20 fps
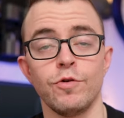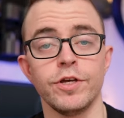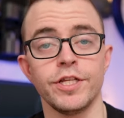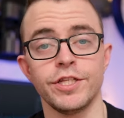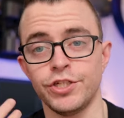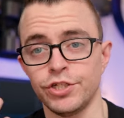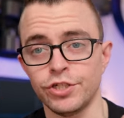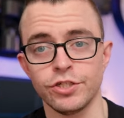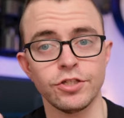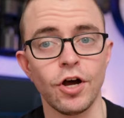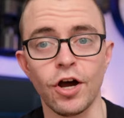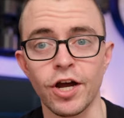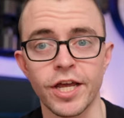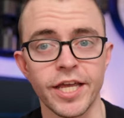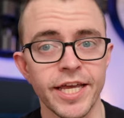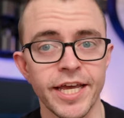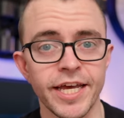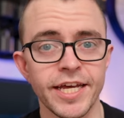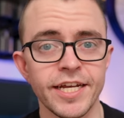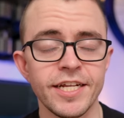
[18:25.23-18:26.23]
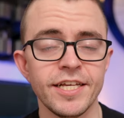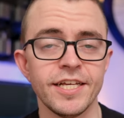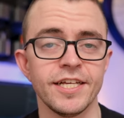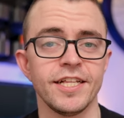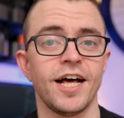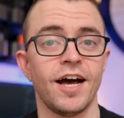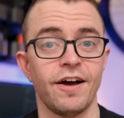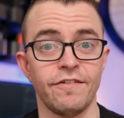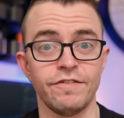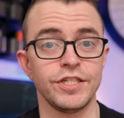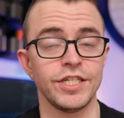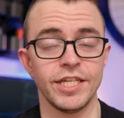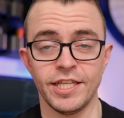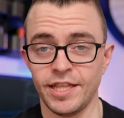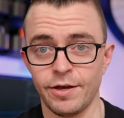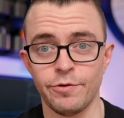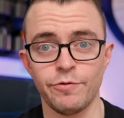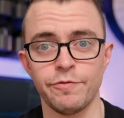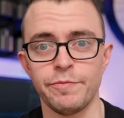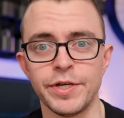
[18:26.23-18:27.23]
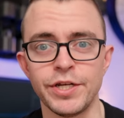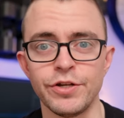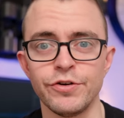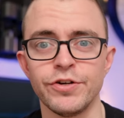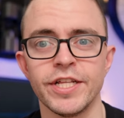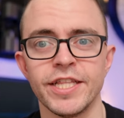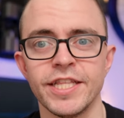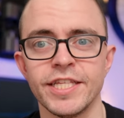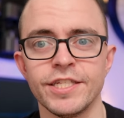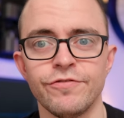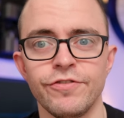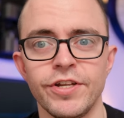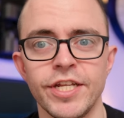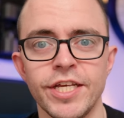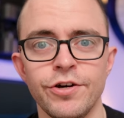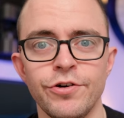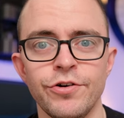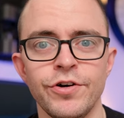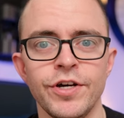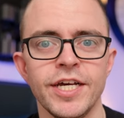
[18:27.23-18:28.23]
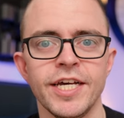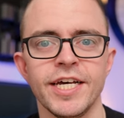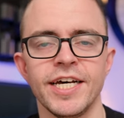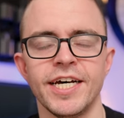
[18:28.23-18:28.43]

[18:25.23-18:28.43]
with just talking head, obviously like we've been doing in this video,